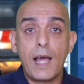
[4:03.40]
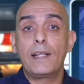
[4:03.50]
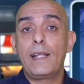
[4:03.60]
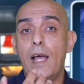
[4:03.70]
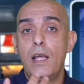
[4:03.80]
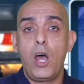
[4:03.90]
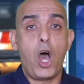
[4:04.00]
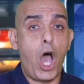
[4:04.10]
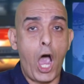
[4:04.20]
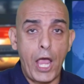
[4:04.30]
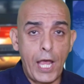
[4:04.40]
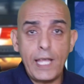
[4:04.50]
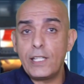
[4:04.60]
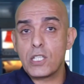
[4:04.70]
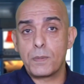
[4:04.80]
out of that
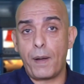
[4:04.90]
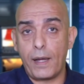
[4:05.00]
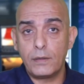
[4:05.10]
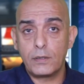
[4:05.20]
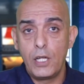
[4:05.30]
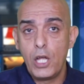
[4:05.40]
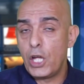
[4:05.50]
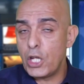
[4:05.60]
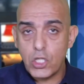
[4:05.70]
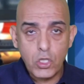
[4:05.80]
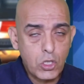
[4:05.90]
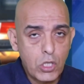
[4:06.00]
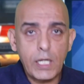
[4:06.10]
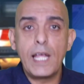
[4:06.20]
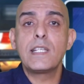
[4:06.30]
hitting spot, he
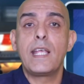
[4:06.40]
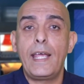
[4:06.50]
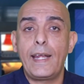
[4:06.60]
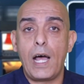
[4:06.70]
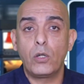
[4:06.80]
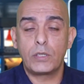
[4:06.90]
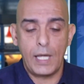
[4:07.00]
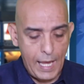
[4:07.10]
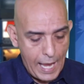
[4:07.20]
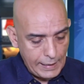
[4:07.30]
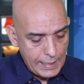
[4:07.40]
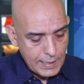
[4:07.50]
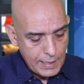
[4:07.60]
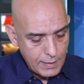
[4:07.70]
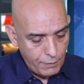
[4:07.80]
took his head out and he
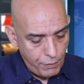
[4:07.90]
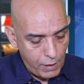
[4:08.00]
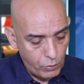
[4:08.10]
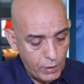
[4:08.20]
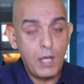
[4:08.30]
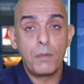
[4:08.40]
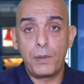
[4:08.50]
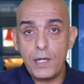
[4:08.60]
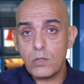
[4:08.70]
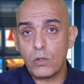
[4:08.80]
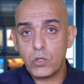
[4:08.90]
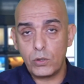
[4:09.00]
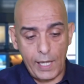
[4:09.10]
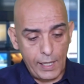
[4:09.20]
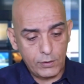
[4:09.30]
says the following. Please, also
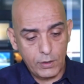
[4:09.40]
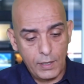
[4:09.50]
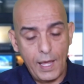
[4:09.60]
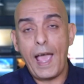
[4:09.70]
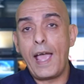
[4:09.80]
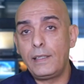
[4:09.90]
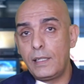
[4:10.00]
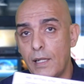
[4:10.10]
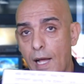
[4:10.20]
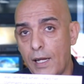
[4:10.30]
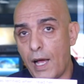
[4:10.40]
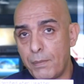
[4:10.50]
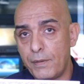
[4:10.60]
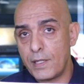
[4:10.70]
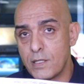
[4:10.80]
the editor, I need a
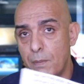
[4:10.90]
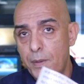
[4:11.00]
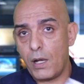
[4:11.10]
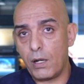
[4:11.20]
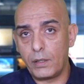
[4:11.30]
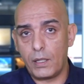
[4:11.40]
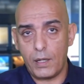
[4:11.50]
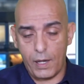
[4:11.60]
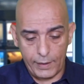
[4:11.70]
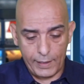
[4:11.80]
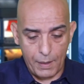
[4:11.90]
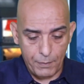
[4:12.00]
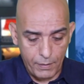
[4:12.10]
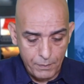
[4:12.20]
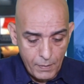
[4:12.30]
copy of this to be on the
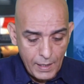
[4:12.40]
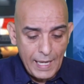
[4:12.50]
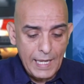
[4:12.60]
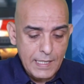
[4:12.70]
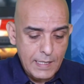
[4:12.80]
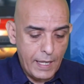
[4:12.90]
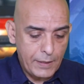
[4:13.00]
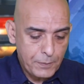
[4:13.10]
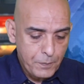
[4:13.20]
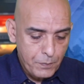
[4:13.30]
camera. He said,